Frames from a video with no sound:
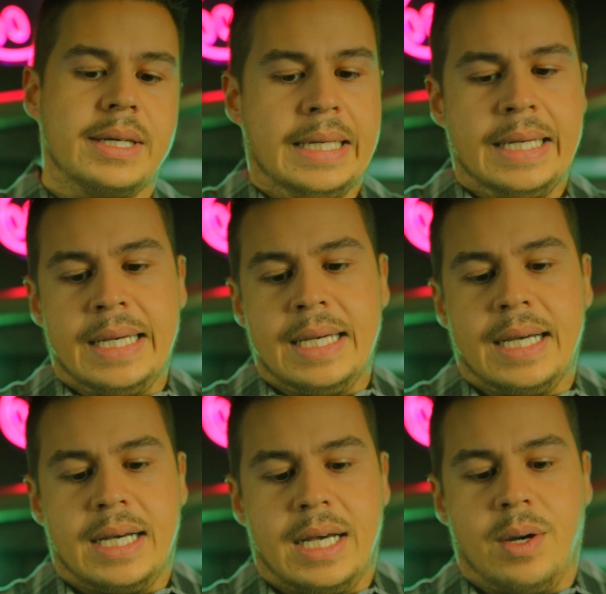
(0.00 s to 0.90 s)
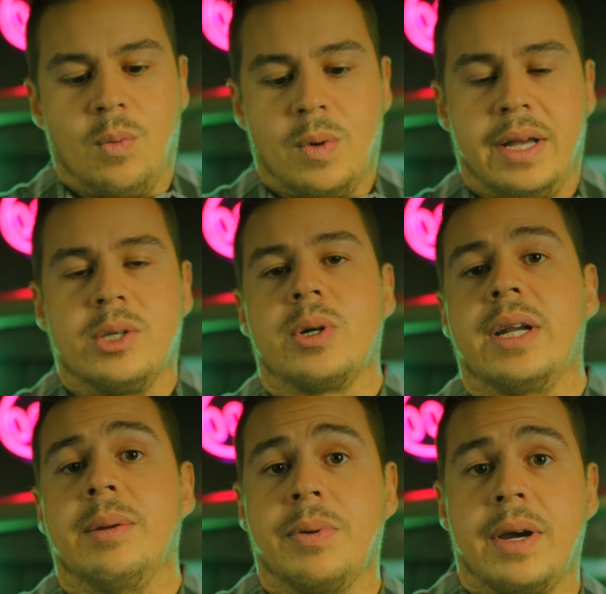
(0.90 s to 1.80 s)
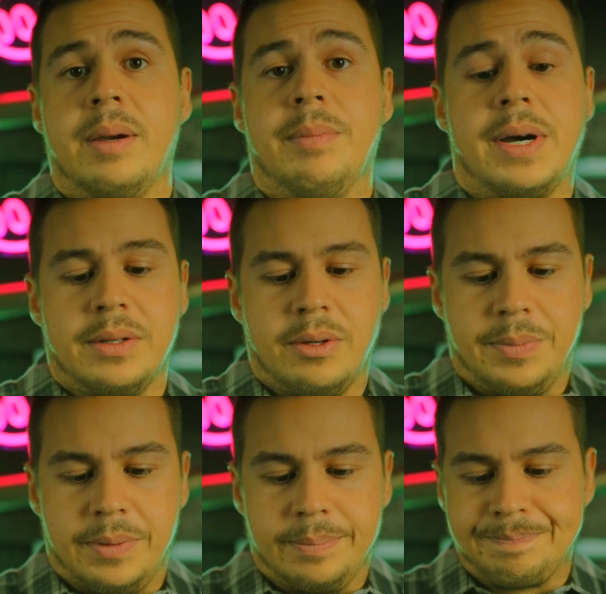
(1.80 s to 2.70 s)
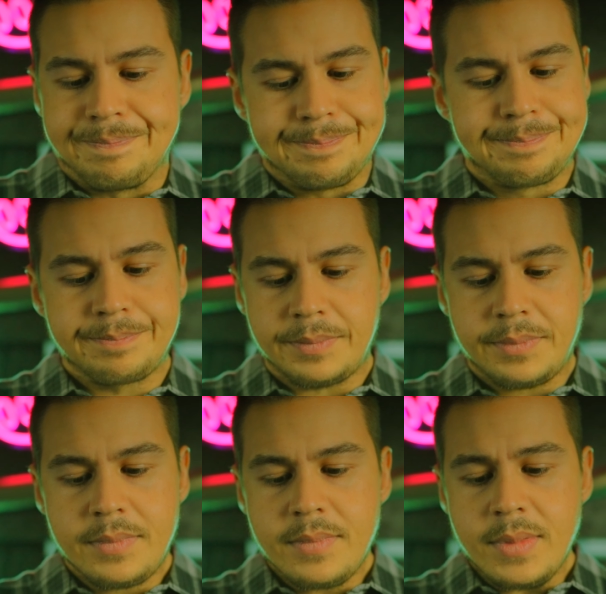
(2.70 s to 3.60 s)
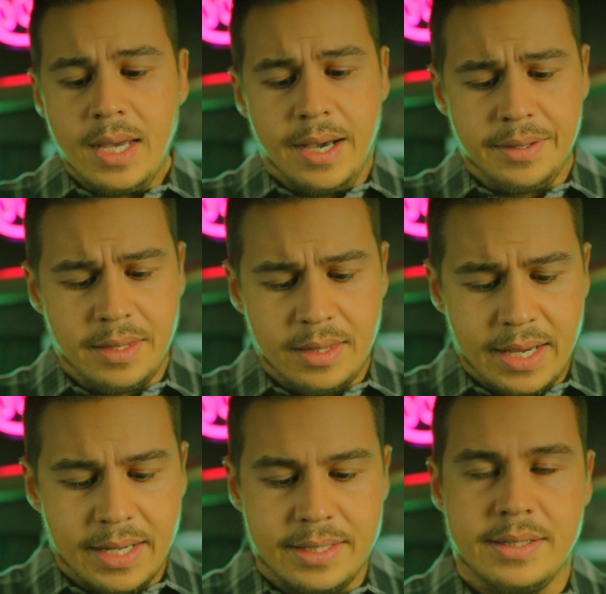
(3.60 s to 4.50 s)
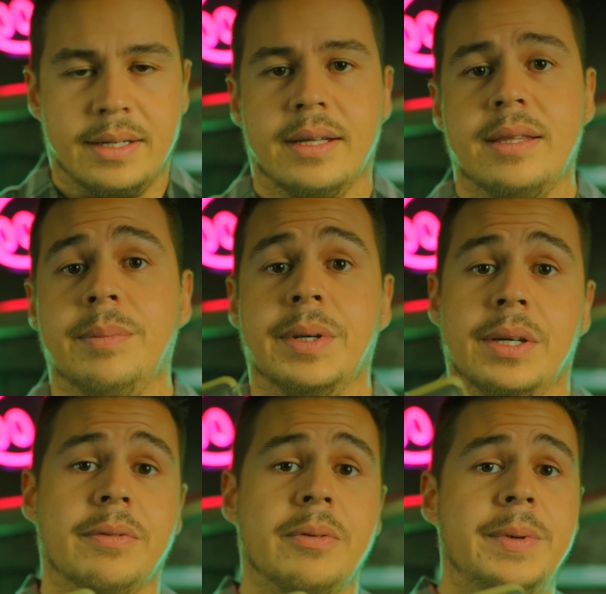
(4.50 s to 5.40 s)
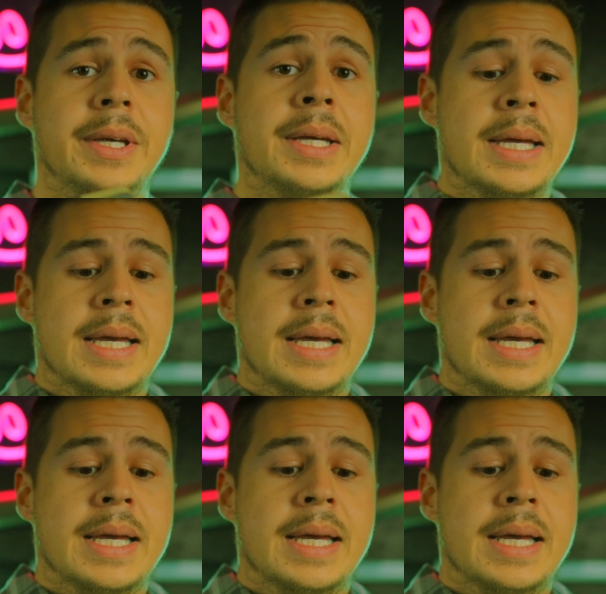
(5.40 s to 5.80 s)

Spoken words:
when I tried to pry a bottle open. Other than that, it's done nothing but good for me.